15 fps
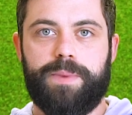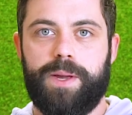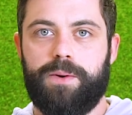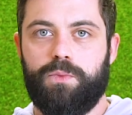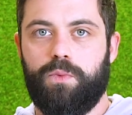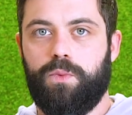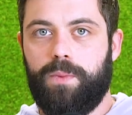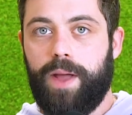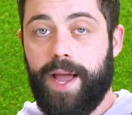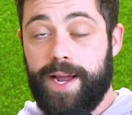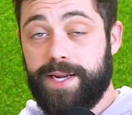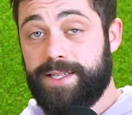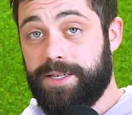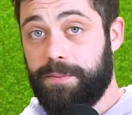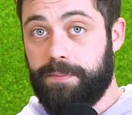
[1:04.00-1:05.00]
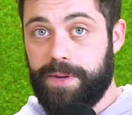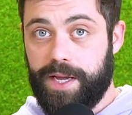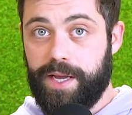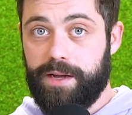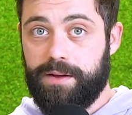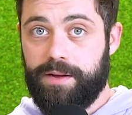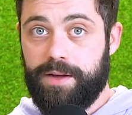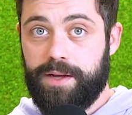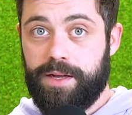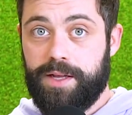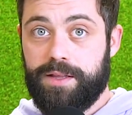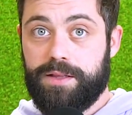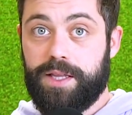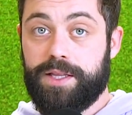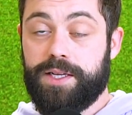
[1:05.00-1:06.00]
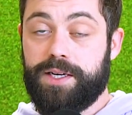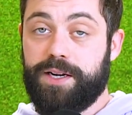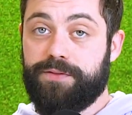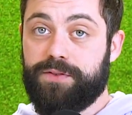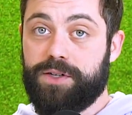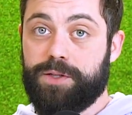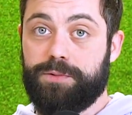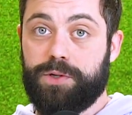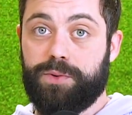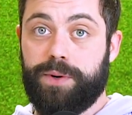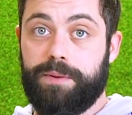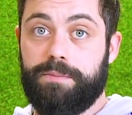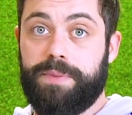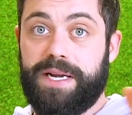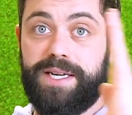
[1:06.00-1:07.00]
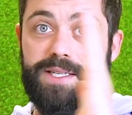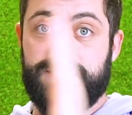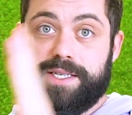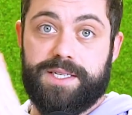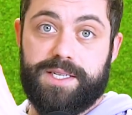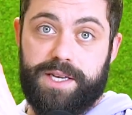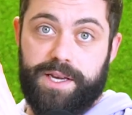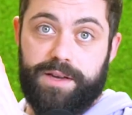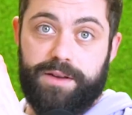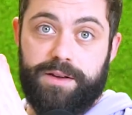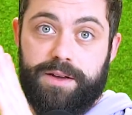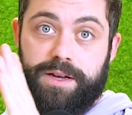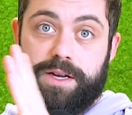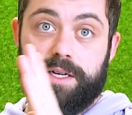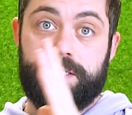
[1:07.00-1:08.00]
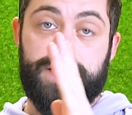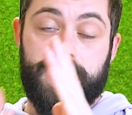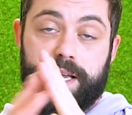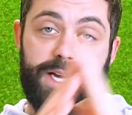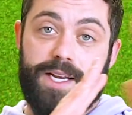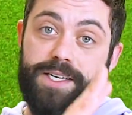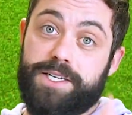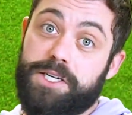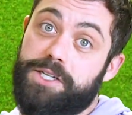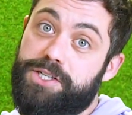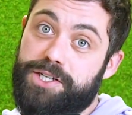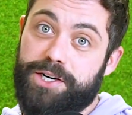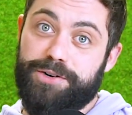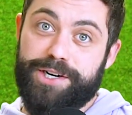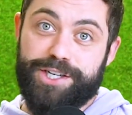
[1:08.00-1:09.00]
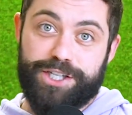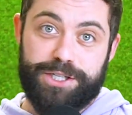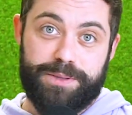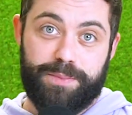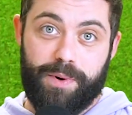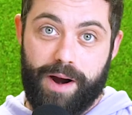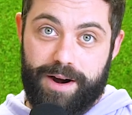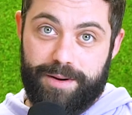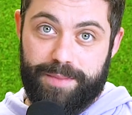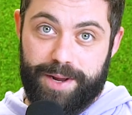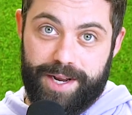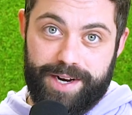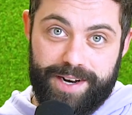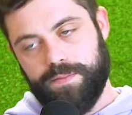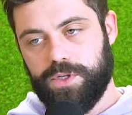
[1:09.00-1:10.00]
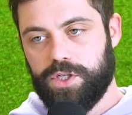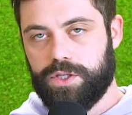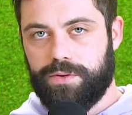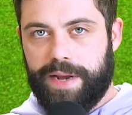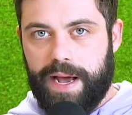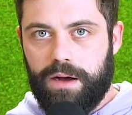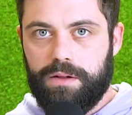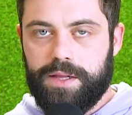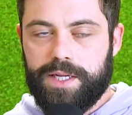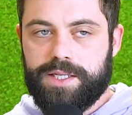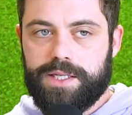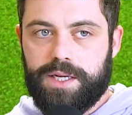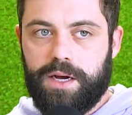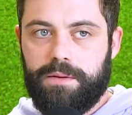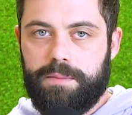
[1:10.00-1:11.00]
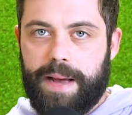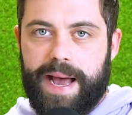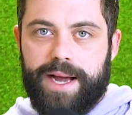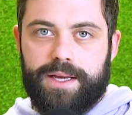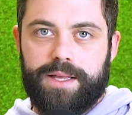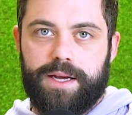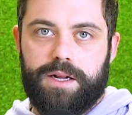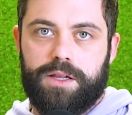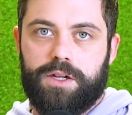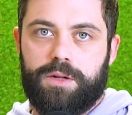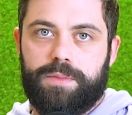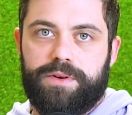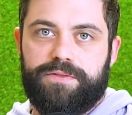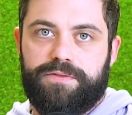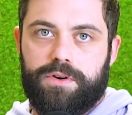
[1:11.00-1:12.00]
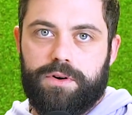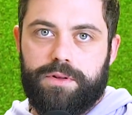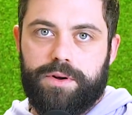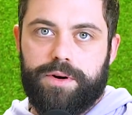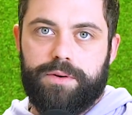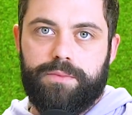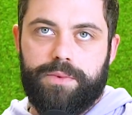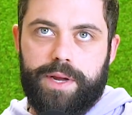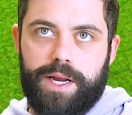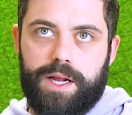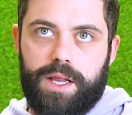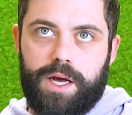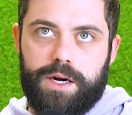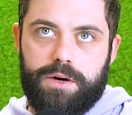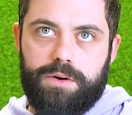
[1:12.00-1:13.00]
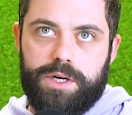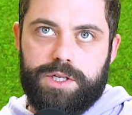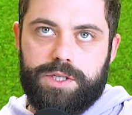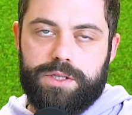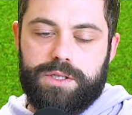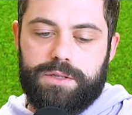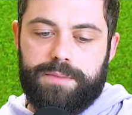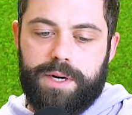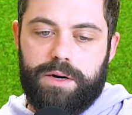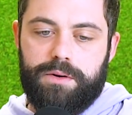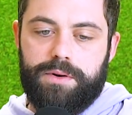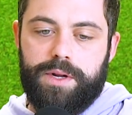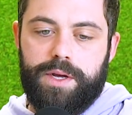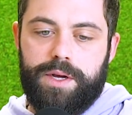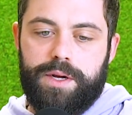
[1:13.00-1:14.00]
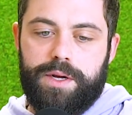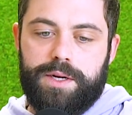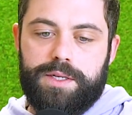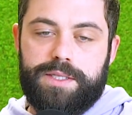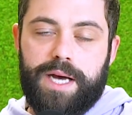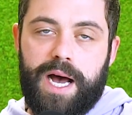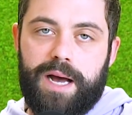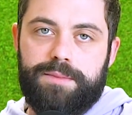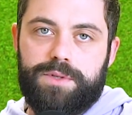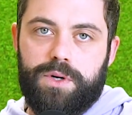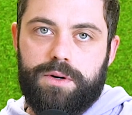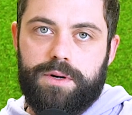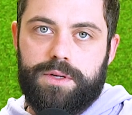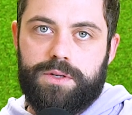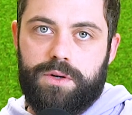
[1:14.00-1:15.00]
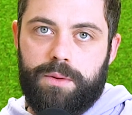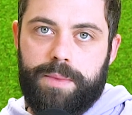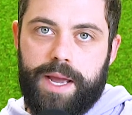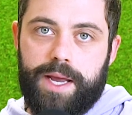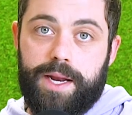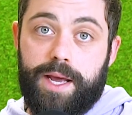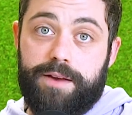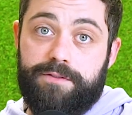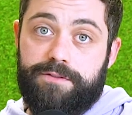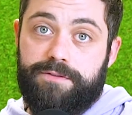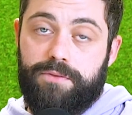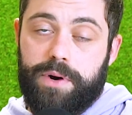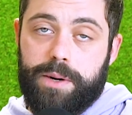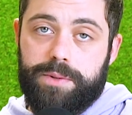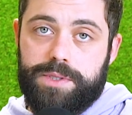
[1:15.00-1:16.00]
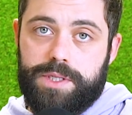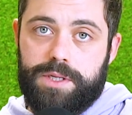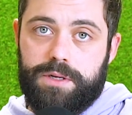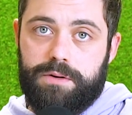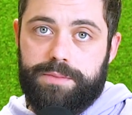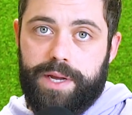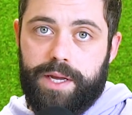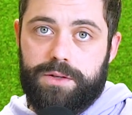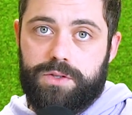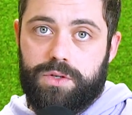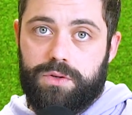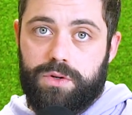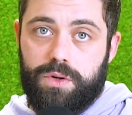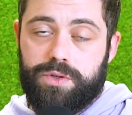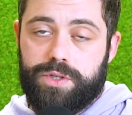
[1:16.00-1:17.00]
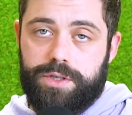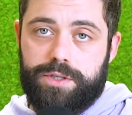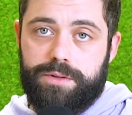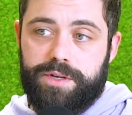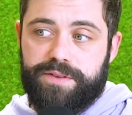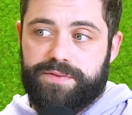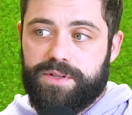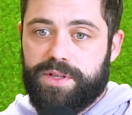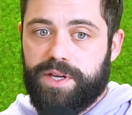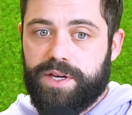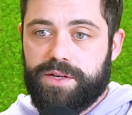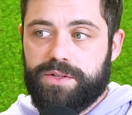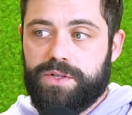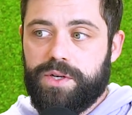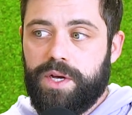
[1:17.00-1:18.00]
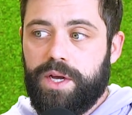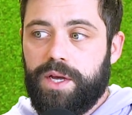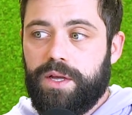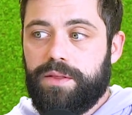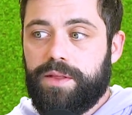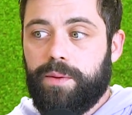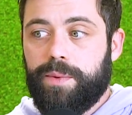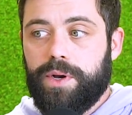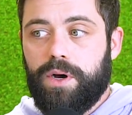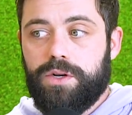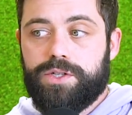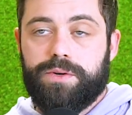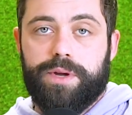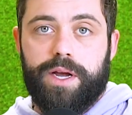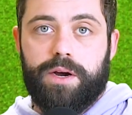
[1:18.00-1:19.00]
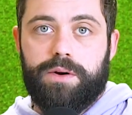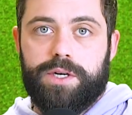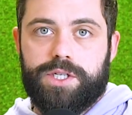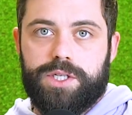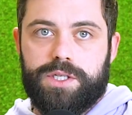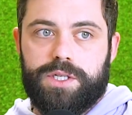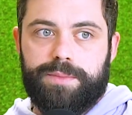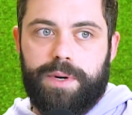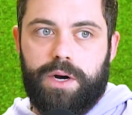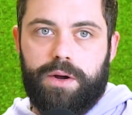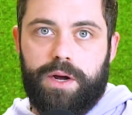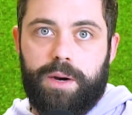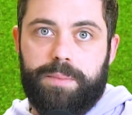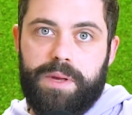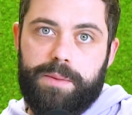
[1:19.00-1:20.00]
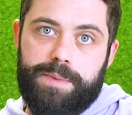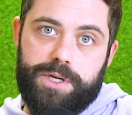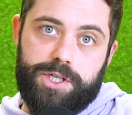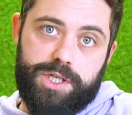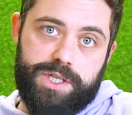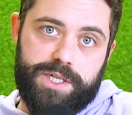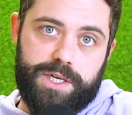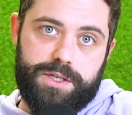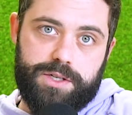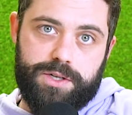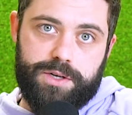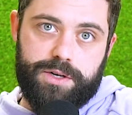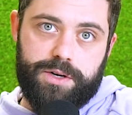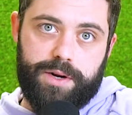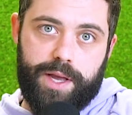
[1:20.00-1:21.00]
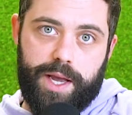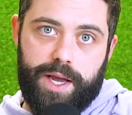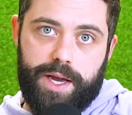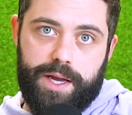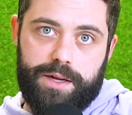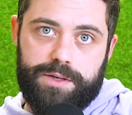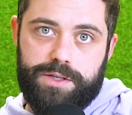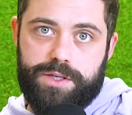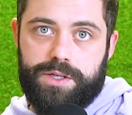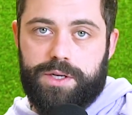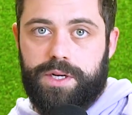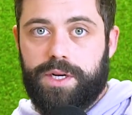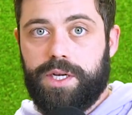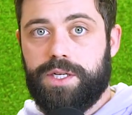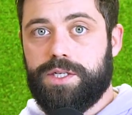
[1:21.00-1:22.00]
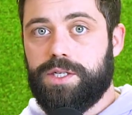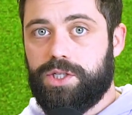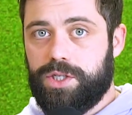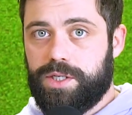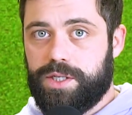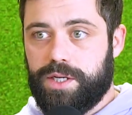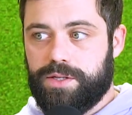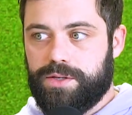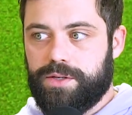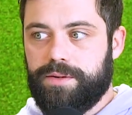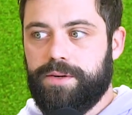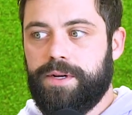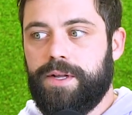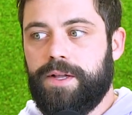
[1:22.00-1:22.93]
beat A to B, then the difference between B to C, taking into consideration the prior beat. So now let's unpack that a little bit further. We get a lot of questions about time domain and frequency domain. So those are two different things. Then we also get questions about a PPG sensor and an ECG sensor.